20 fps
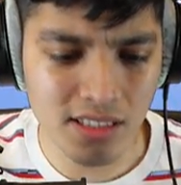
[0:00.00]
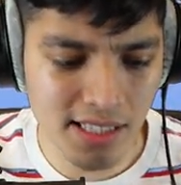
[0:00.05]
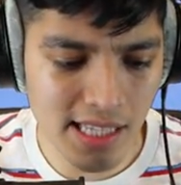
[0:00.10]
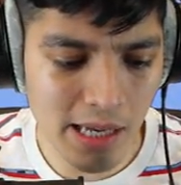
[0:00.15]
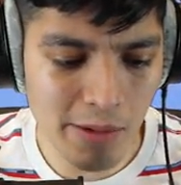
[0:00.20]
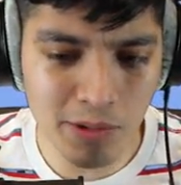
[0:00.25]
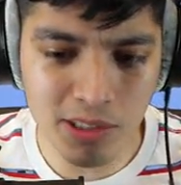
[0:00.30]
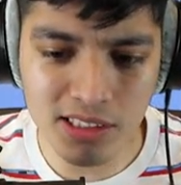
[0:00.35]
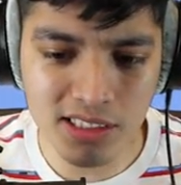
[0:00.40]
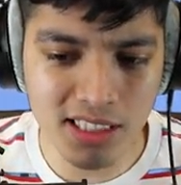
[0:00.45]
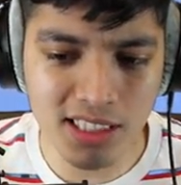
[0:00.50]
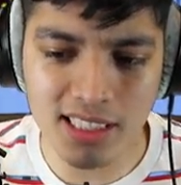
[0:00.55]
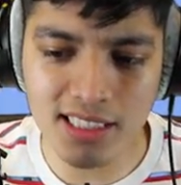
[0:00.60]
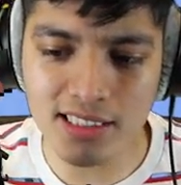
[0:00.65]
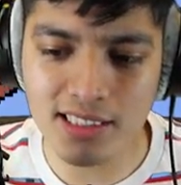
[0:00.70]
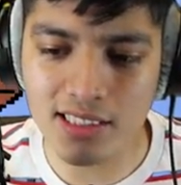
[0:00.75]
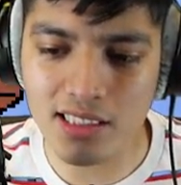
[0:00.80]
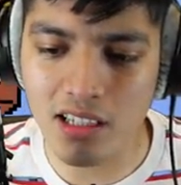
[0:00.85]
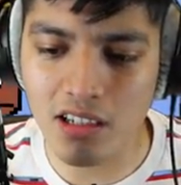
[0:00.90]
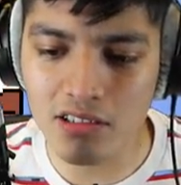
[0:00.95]
So that wasn't
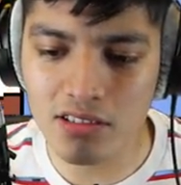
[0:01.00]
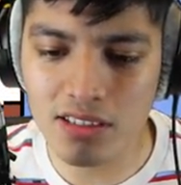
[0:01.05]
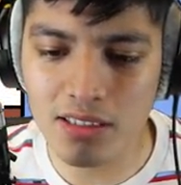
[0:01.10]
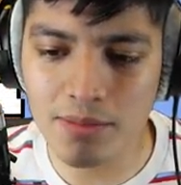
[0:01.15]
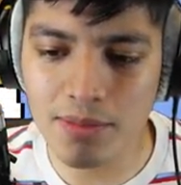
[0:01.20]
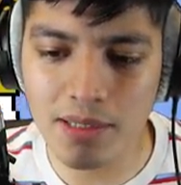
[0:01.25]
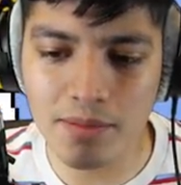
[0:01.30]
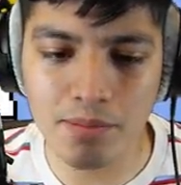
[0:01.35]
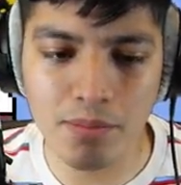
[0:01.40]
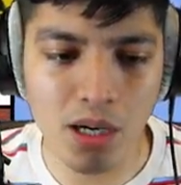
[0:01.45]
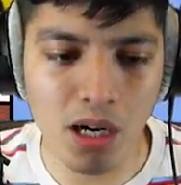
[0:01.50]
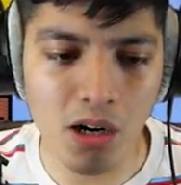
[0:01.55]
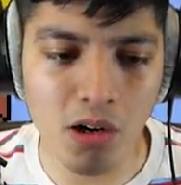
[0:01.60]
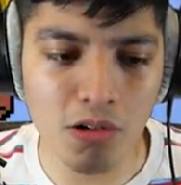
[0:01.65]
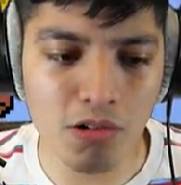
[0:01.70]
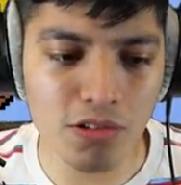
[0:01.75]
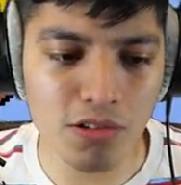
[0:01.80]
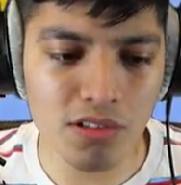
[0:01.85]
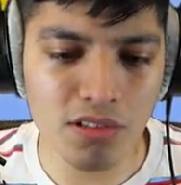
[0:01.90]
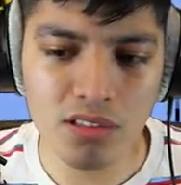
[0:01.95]
his ultimate
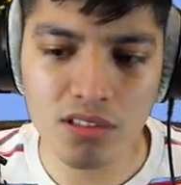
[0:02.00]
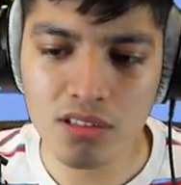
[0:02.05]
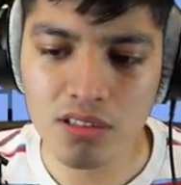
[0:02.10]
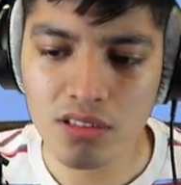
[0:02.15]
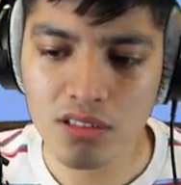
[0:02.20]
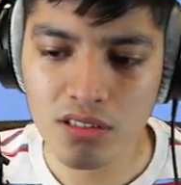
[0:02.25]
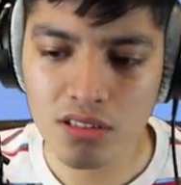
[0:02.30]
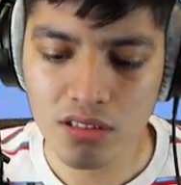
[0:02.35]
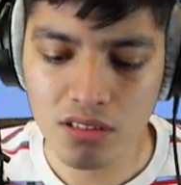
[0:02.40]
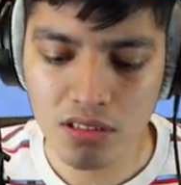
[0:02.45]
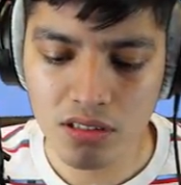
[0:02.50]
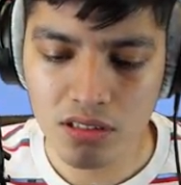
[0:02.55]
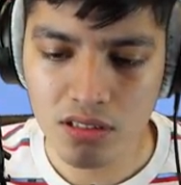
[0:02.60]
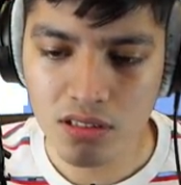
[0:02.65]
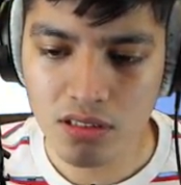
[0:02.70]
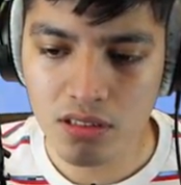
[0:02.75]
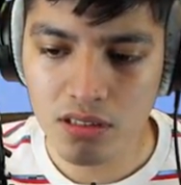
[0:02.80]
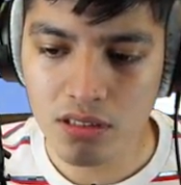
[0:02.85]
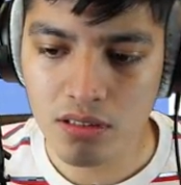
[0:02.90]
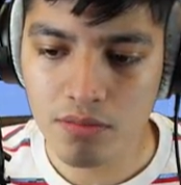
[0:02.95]
mode?
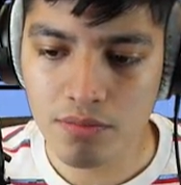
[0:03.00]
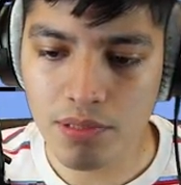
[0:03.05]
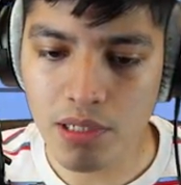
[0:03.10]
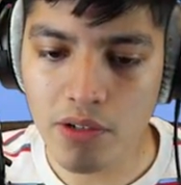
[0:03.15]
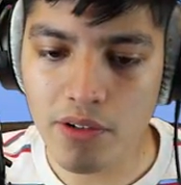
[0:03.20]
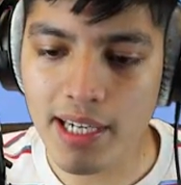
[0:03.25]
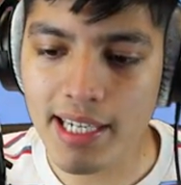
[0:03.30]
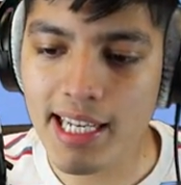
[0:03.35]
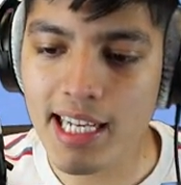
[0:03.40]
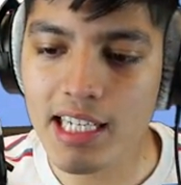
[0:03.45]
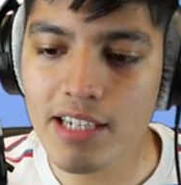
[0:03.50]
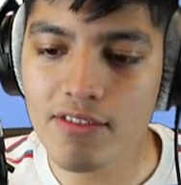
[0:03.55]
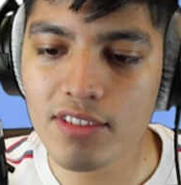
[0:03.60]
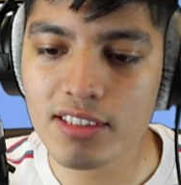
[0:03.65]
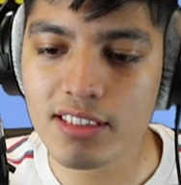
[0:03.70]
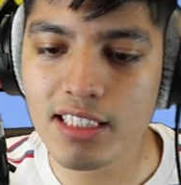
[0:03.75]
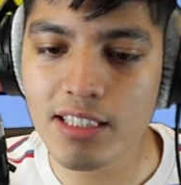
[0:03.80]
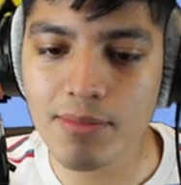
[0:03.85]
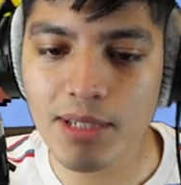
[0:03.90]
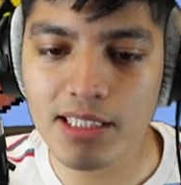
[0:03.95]
Bro, I can't
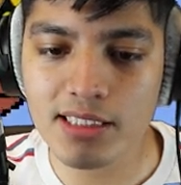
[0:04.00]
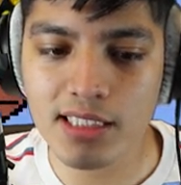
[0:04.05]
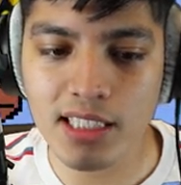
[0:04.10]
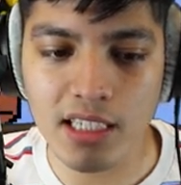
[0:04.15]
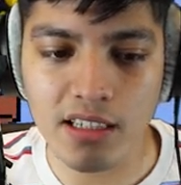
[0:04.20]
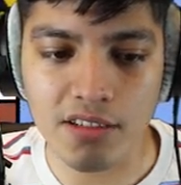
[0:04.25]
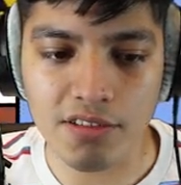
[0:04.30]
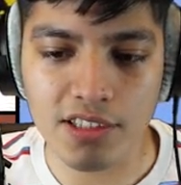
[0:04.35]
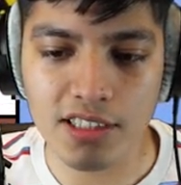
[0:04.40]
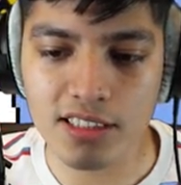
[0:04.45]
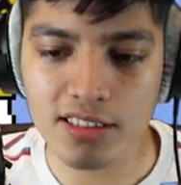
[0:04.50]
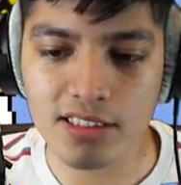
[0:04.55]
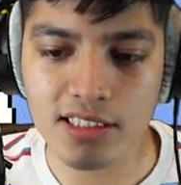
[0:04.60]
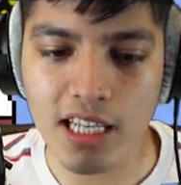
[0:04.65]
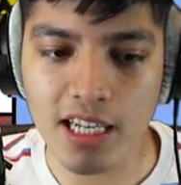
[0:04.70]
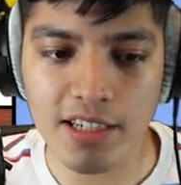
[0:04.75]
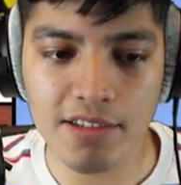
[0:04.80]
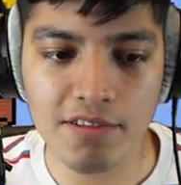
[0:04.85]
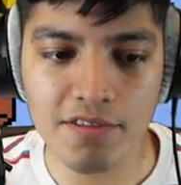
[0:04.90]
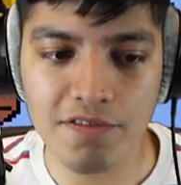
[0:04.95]
even see myself. This is
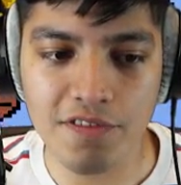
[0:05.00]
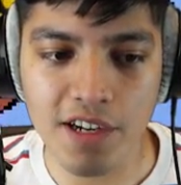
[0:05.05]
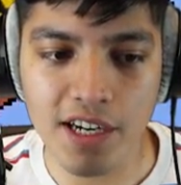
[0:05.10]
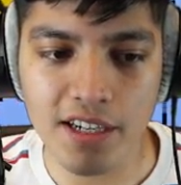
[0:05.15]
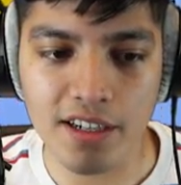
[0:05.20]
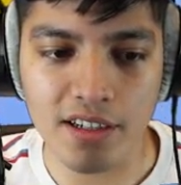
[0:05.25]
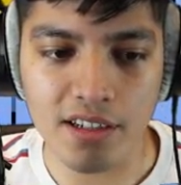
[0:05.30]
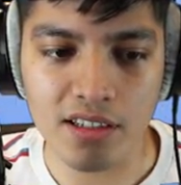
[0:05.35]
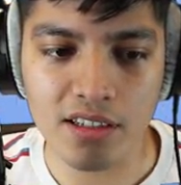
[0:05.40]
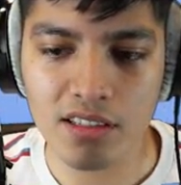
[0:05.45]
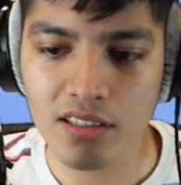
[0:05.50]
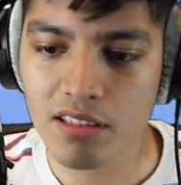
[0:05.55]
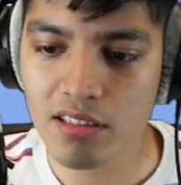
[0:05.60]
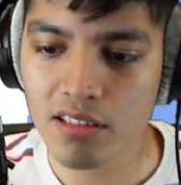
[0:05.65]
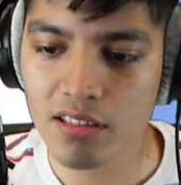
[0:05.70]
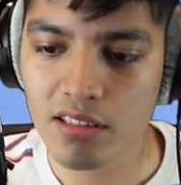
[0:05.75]
not even fair.